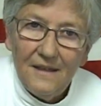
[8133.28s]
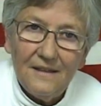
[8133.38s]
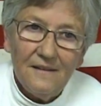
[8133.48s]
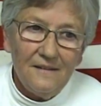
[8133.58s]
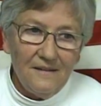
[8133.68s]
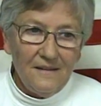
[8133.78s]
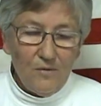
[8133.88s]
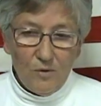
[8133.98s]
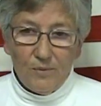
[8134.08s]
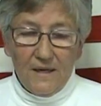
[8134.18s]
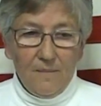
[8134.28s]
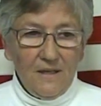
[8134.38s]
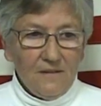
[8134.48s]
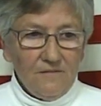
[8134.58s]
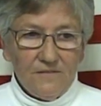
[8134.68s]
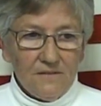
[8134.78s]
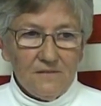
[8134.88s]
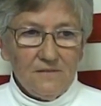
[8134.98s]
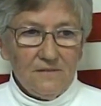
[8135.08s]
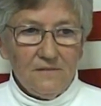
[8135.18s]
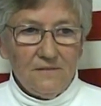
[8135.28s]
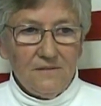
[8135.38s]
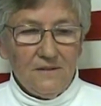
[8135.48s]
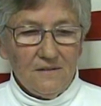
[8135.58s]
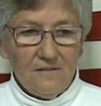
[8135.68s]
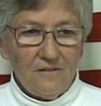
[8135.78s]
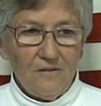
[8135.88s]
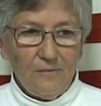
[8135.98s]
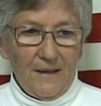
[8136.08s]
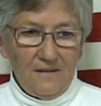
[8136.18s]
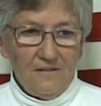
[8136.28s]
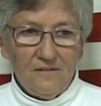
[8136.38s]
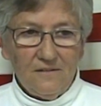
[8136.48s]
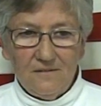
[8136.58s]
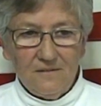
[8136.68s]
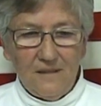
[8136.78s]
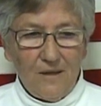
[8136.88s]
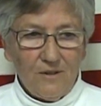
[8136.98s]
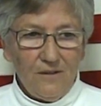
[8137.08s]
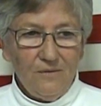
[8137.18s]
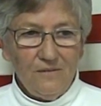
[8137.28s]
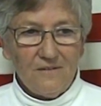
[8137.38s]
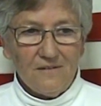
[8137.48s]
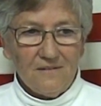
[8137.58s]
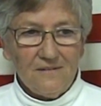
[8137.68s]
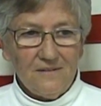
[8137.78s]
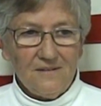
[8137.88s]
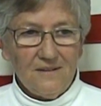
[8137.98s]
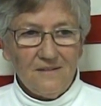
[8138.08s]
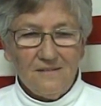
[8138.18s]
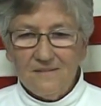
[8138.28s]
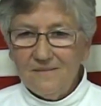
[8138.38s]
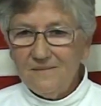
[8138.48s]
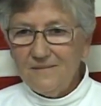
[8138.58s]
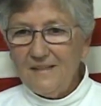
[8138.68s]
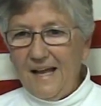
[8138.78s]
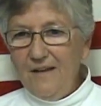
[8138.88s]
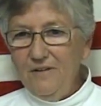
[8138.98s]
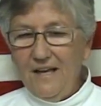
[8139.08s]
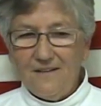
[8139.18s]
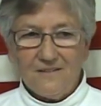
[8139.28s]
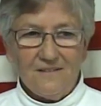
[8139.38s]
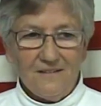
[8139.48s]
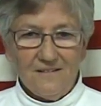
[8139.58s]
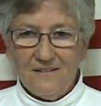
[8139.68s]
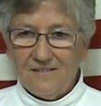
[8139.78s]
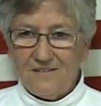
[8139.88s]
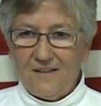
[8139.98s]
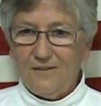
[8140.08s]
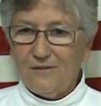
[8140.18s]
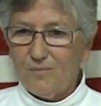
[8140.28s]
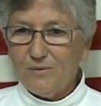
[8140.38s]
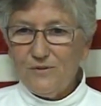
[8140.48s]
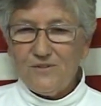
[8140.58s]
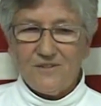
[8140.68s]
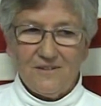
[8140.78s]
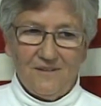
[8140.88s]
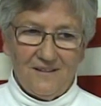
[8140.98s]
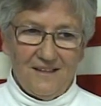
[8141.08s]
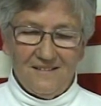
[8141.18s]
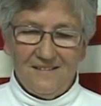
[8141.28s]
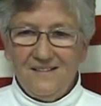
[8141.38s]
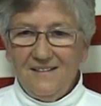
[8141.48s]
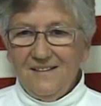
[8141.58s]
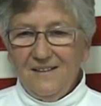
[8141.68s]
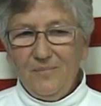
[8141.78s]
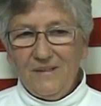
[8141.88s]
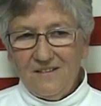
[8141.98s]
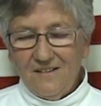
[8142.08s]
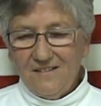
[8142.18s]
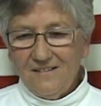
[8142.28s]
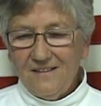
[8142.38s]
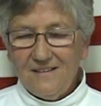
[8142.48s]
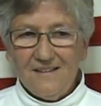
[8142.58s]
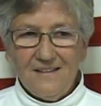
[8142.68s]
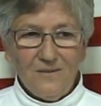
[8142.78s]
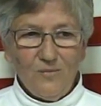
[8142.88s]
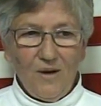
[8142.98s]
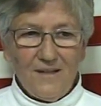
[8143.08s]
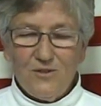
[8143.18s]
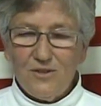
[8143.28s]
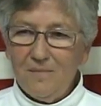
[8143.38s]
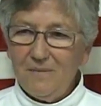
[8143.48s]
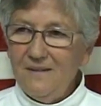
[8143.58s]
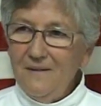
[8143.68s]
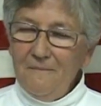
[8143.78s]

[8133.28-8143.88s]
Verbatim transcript: and they were prohibited for you know this goes back to Howard Hughes and and, and the aviator and the, the senator Brewster and all that business and and Juan Trippe. Yeah.